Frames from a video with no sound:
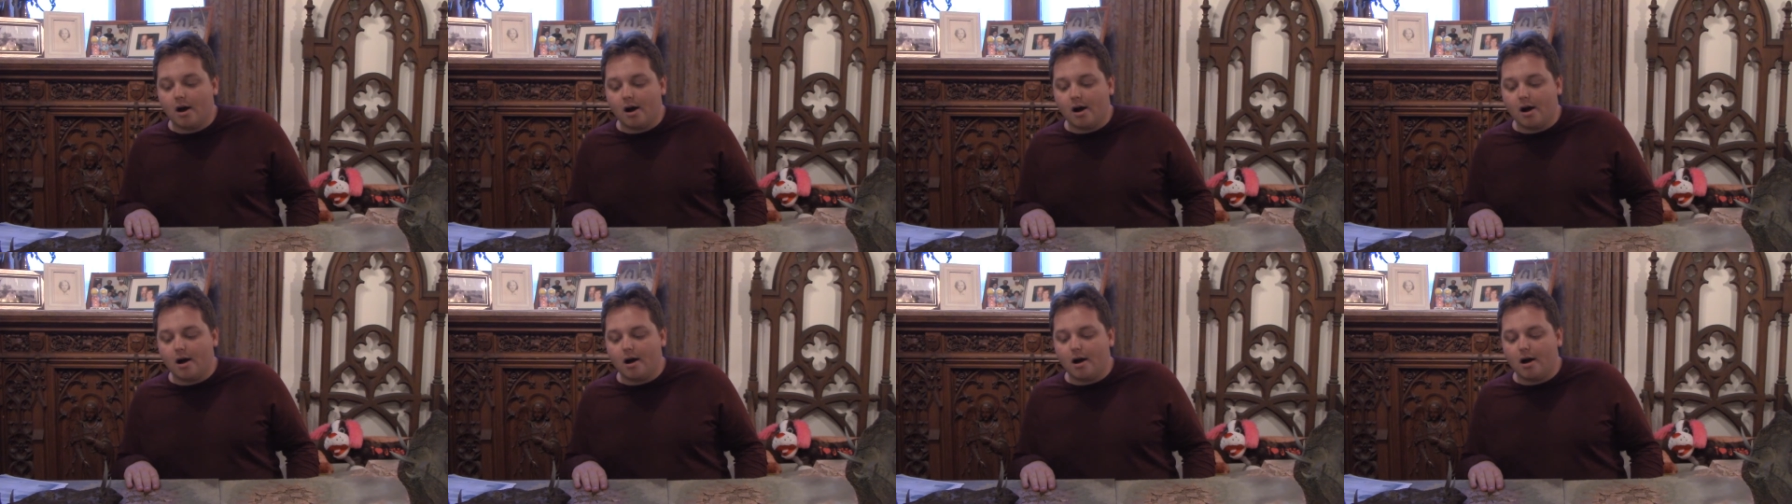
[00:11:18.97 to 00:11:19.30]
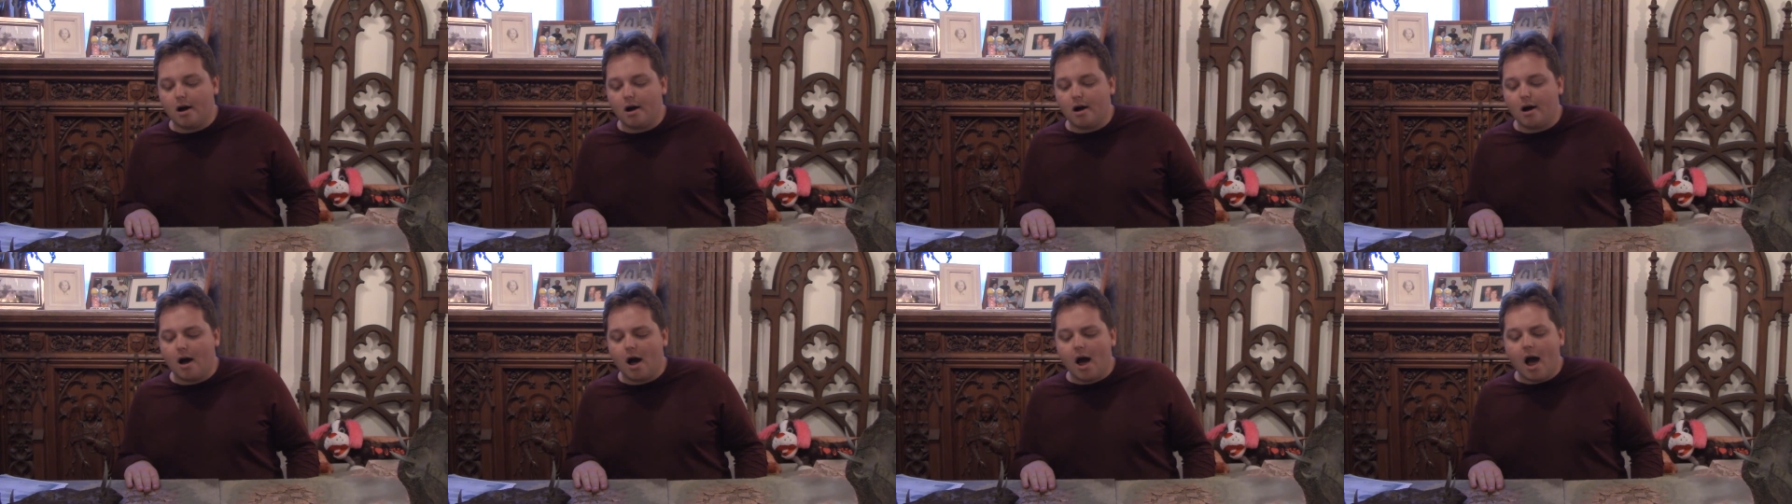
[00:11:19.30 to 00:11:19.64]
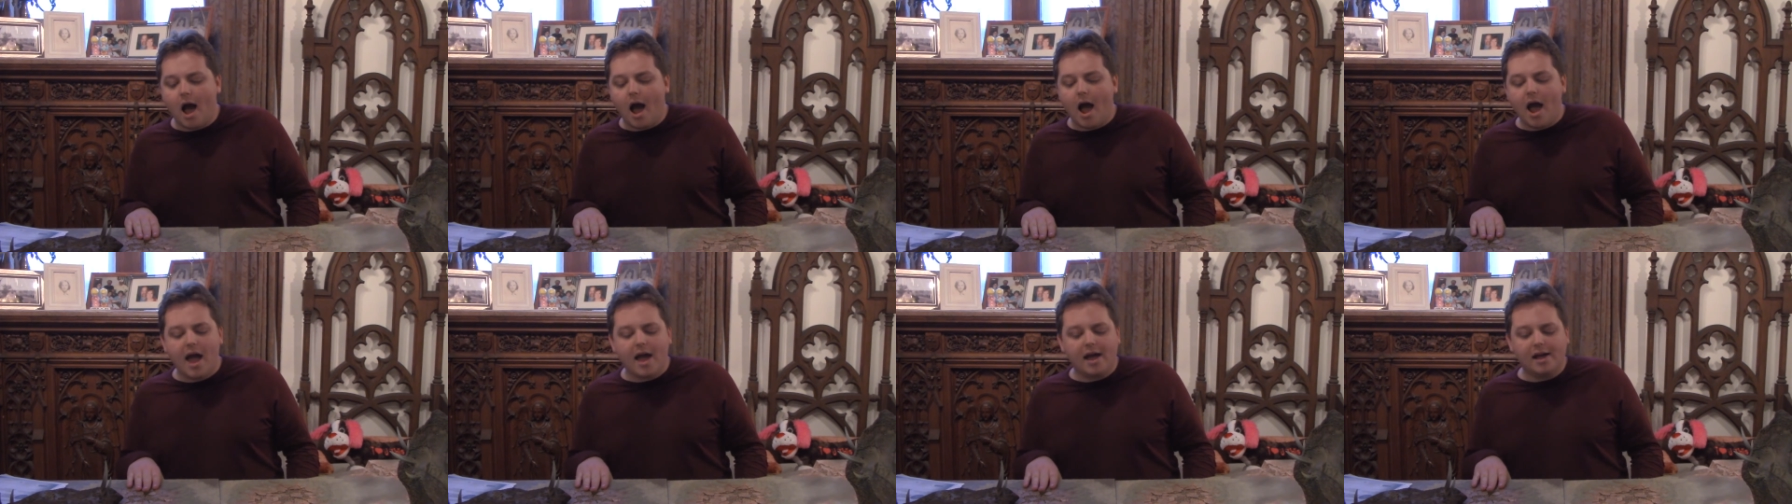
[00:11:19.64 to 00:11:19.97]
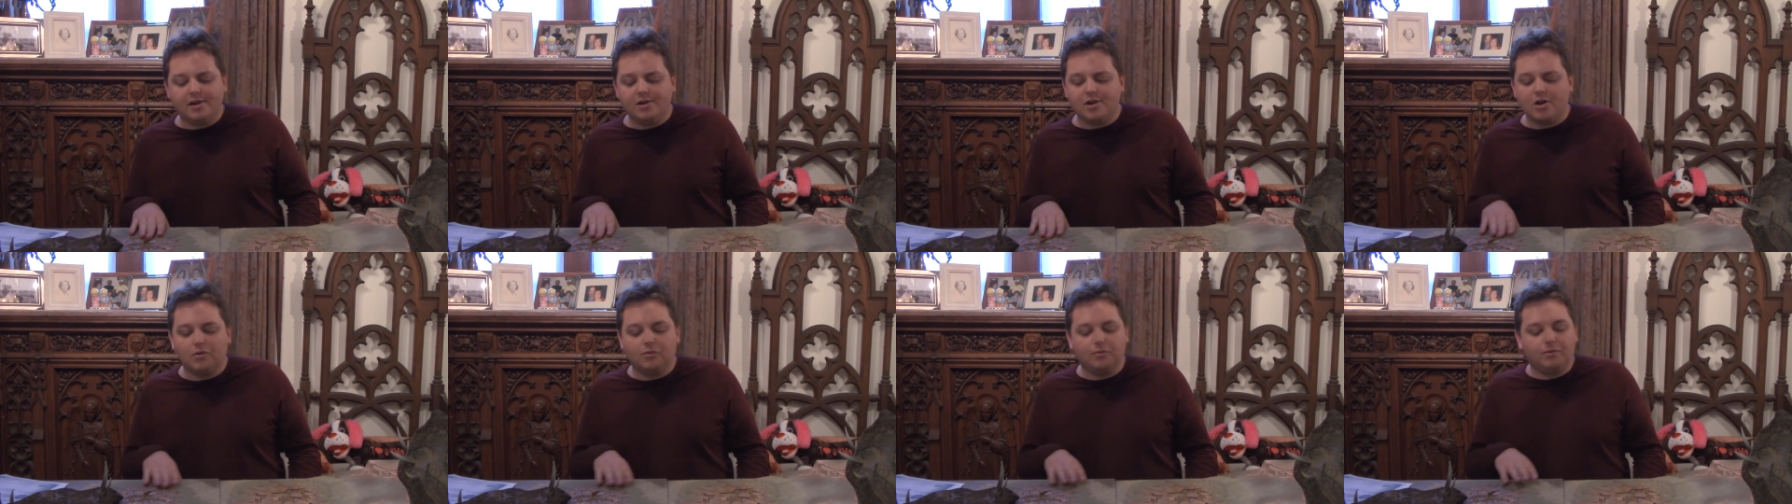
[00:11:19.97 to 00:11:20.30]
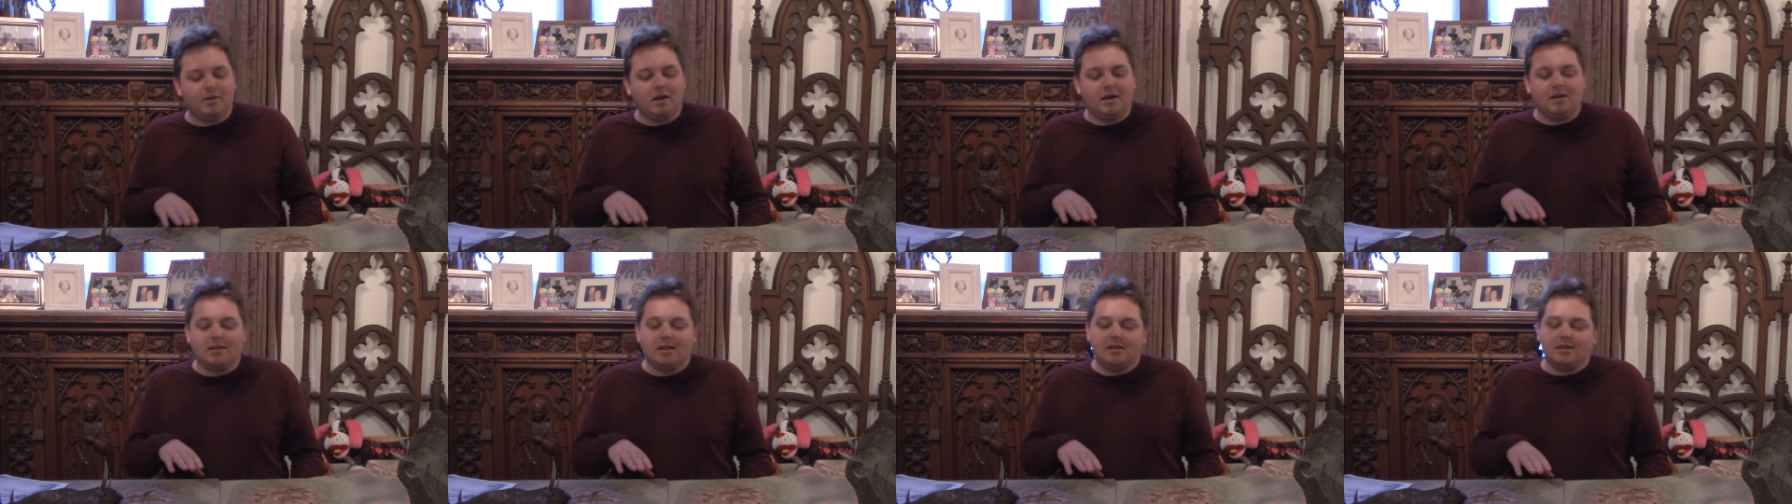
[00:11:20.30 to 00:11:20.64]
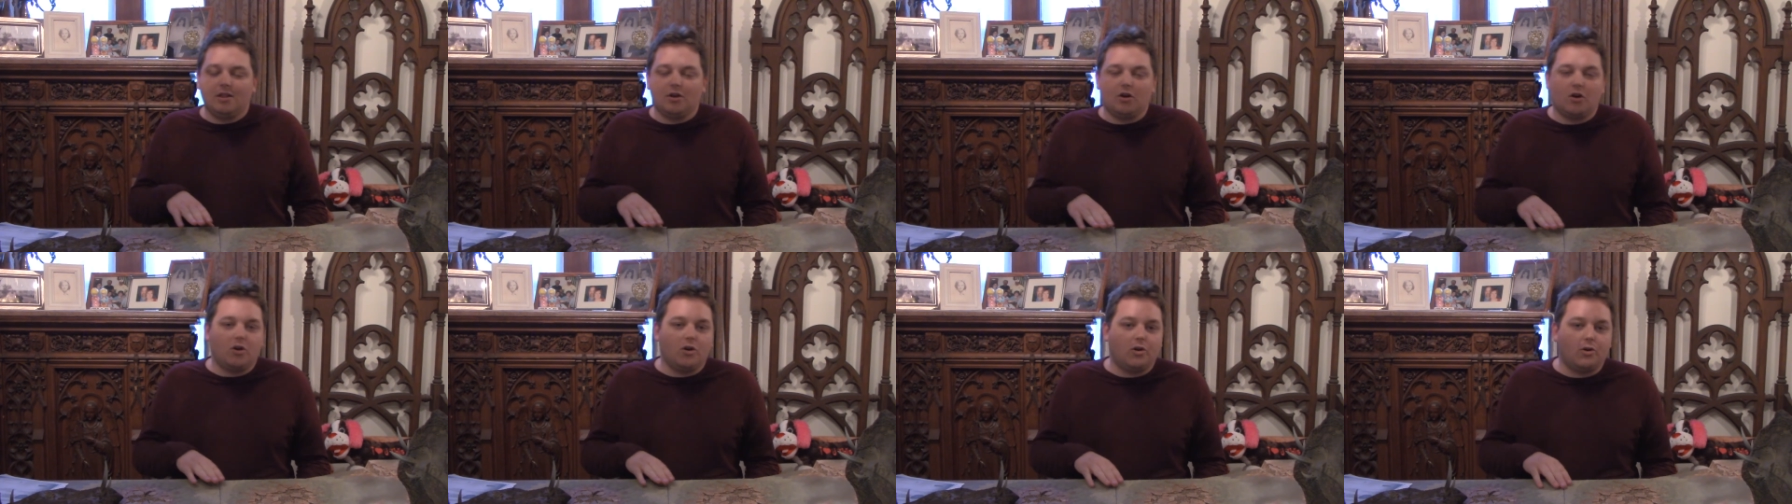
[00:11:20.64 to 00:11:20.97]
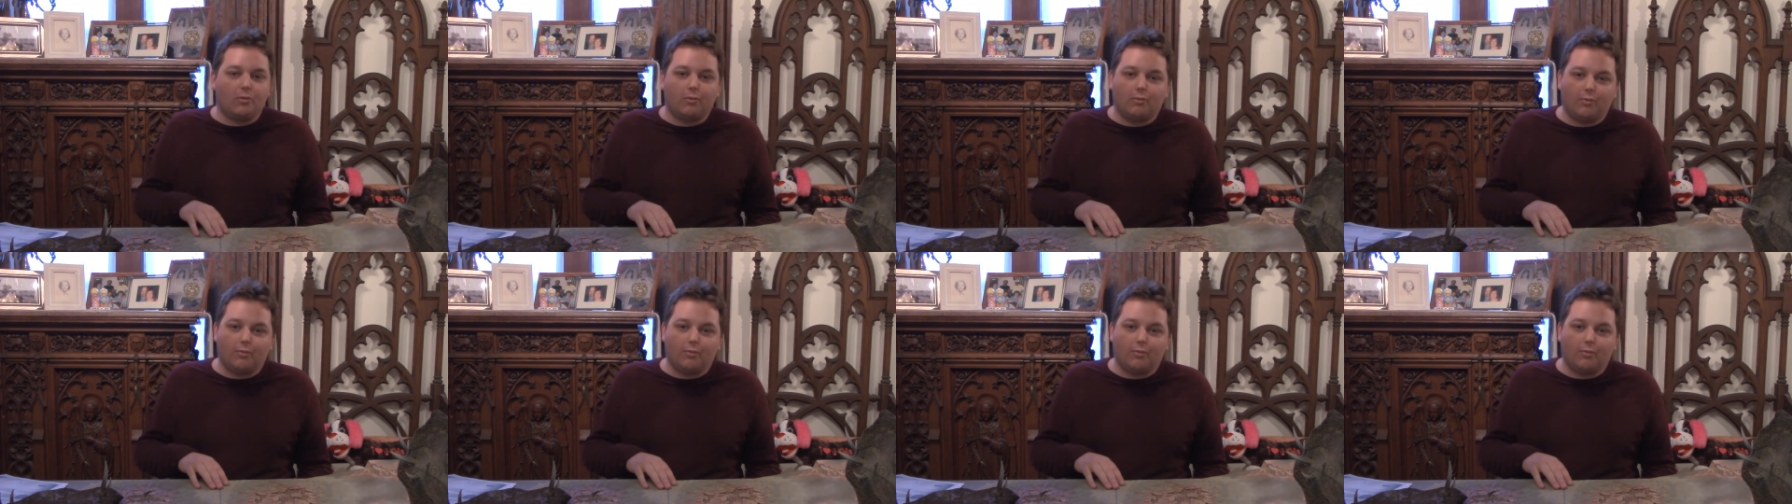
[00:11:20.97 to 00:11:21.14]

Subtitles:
I don't think that they're